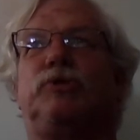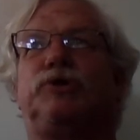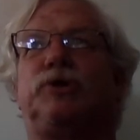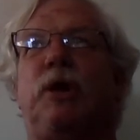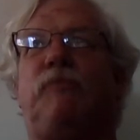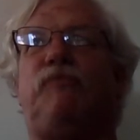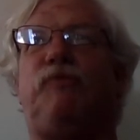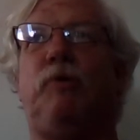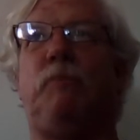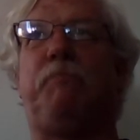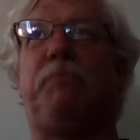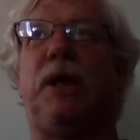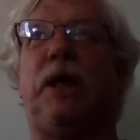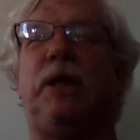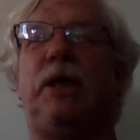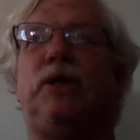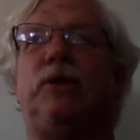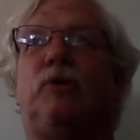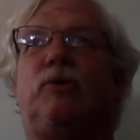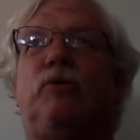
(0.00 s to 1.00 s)
So if you
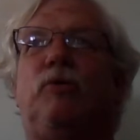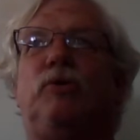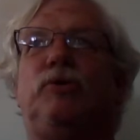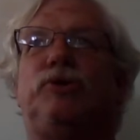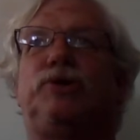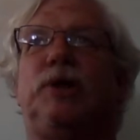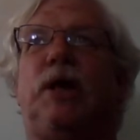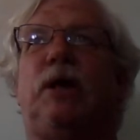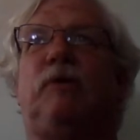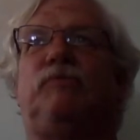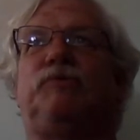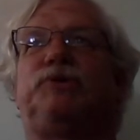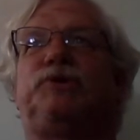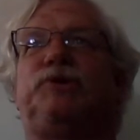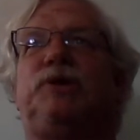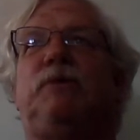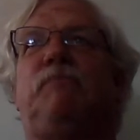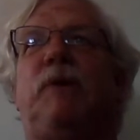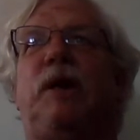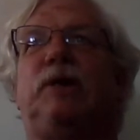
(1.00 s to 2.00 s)
play the chords out of the
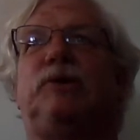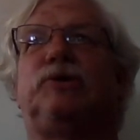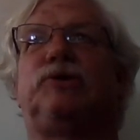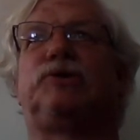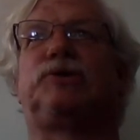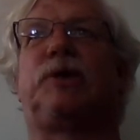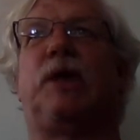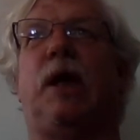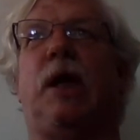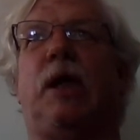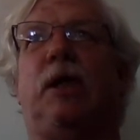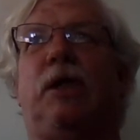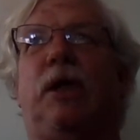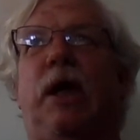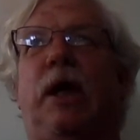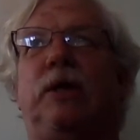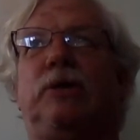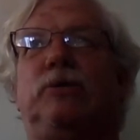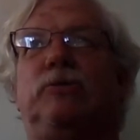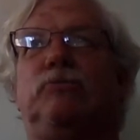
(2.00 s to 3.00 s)
C major scale
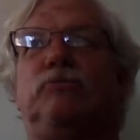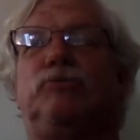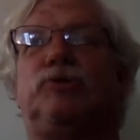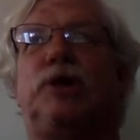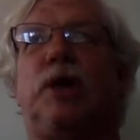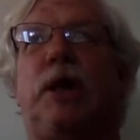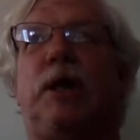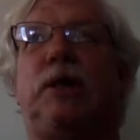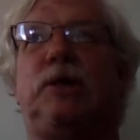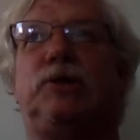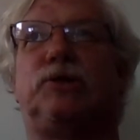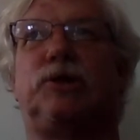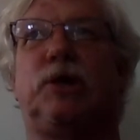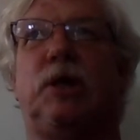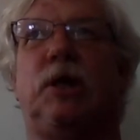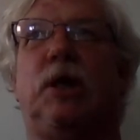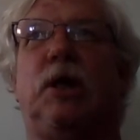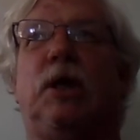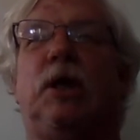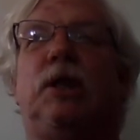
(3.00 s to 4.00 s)
and you change
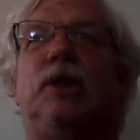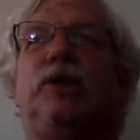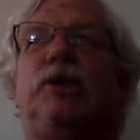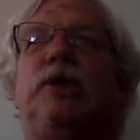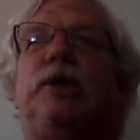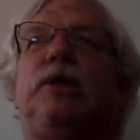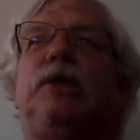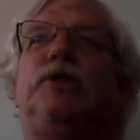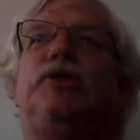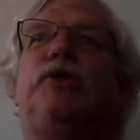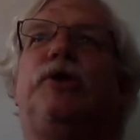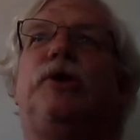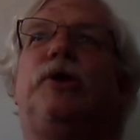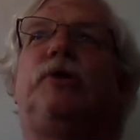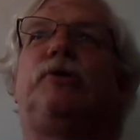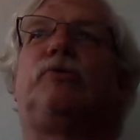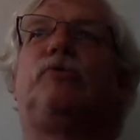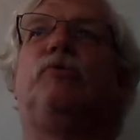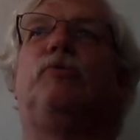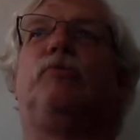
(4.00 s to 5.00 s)
the
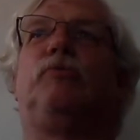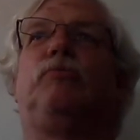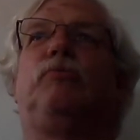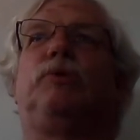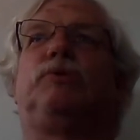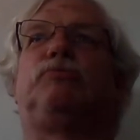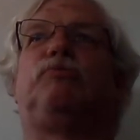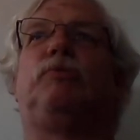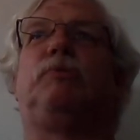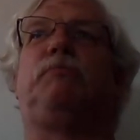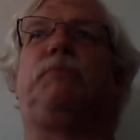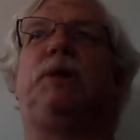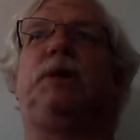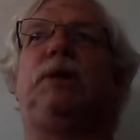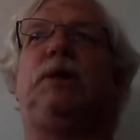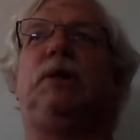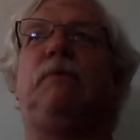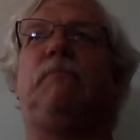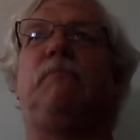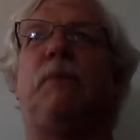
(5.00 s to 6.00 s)
third chord, which would
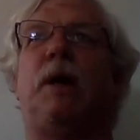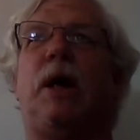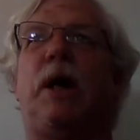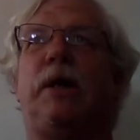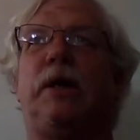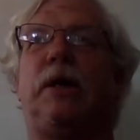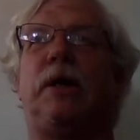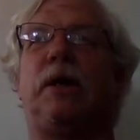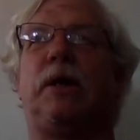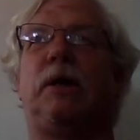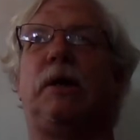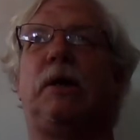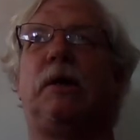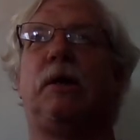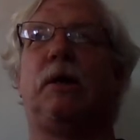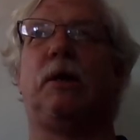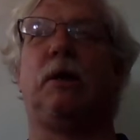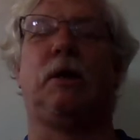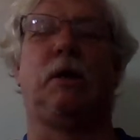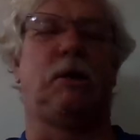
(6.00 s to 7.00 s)
be E minor,
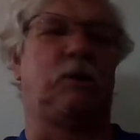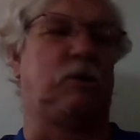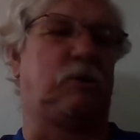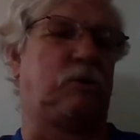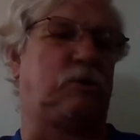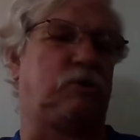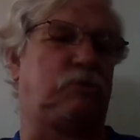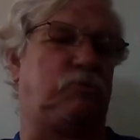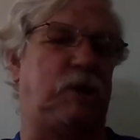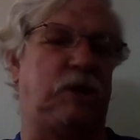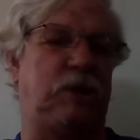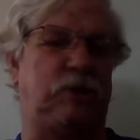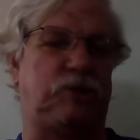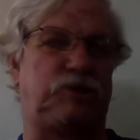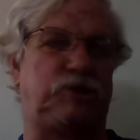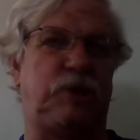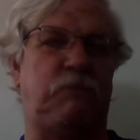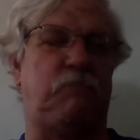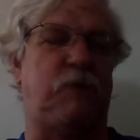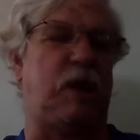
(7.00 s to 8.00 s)
because in
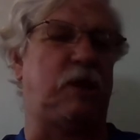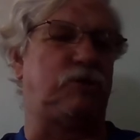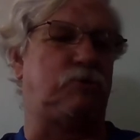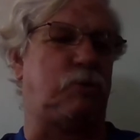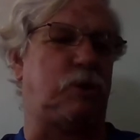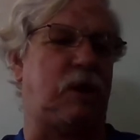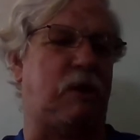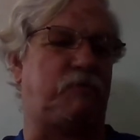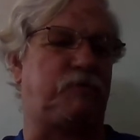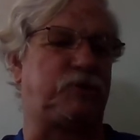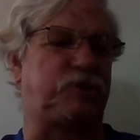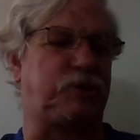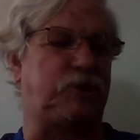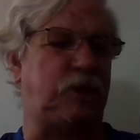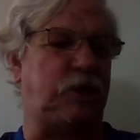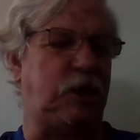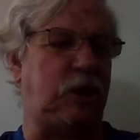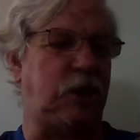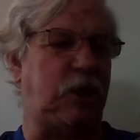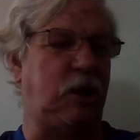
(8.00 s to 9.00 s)
C major we have
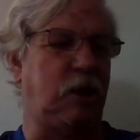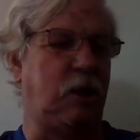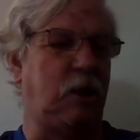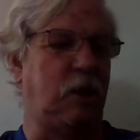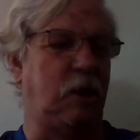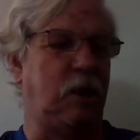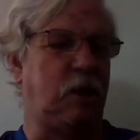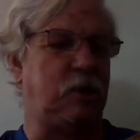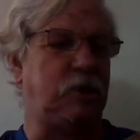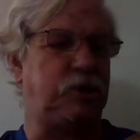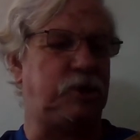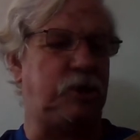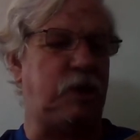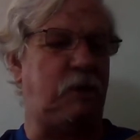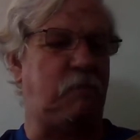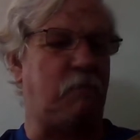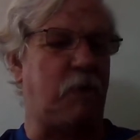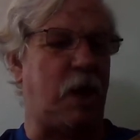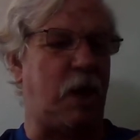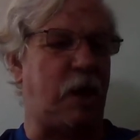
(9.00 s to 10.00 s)
C, D
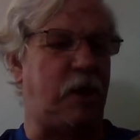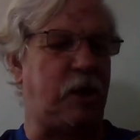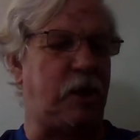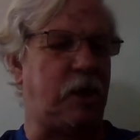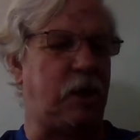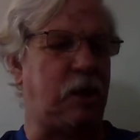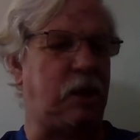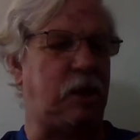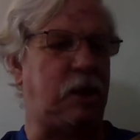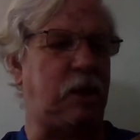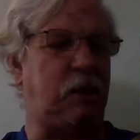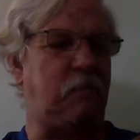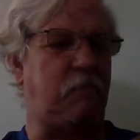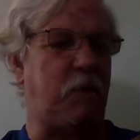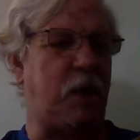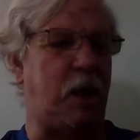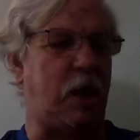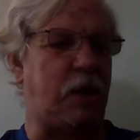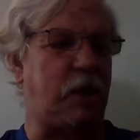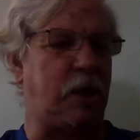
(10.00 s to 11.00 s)
minor, E
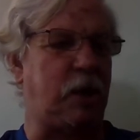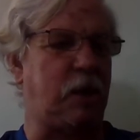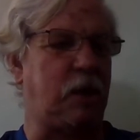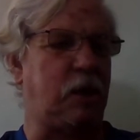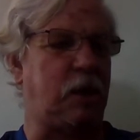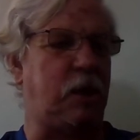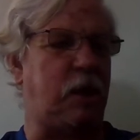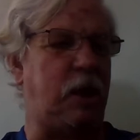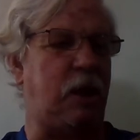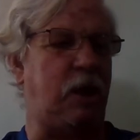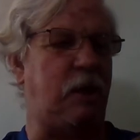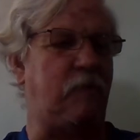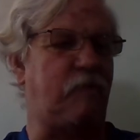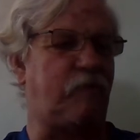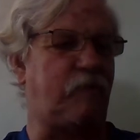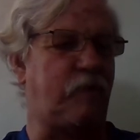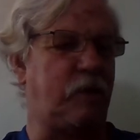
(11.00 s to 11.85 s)
minor, F,